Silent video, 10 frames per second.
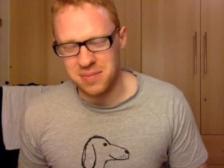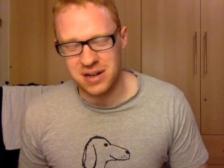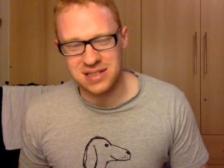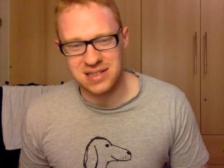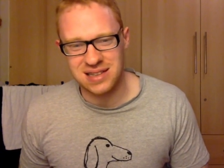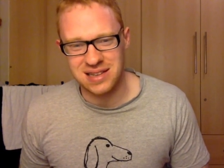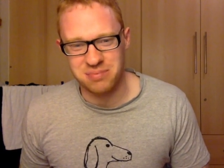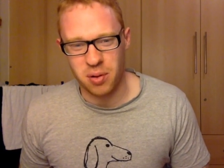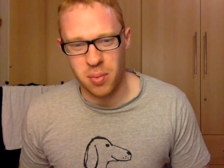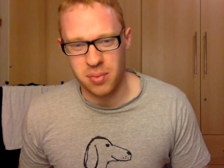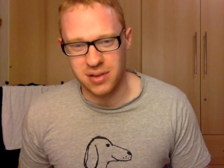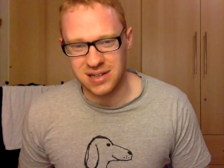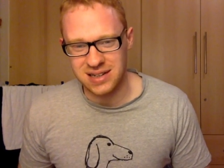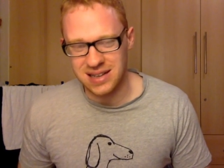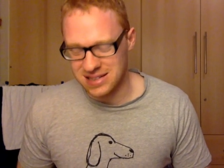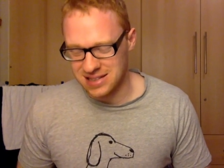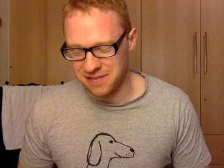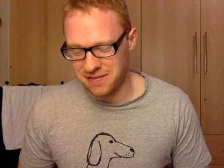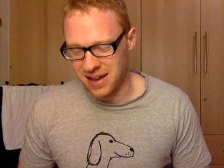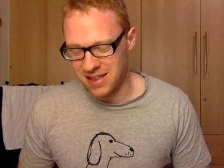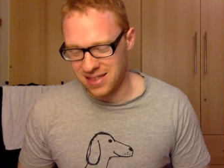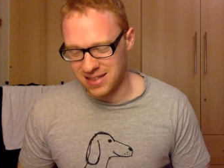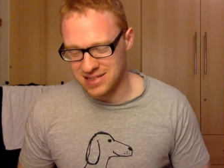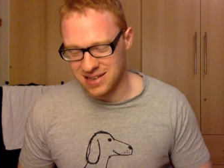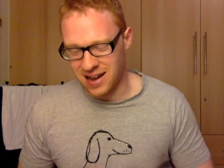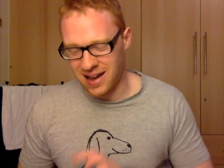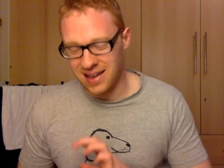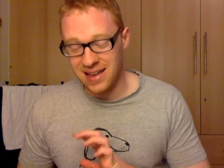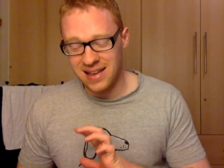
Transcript: much the probability as the fact that this guy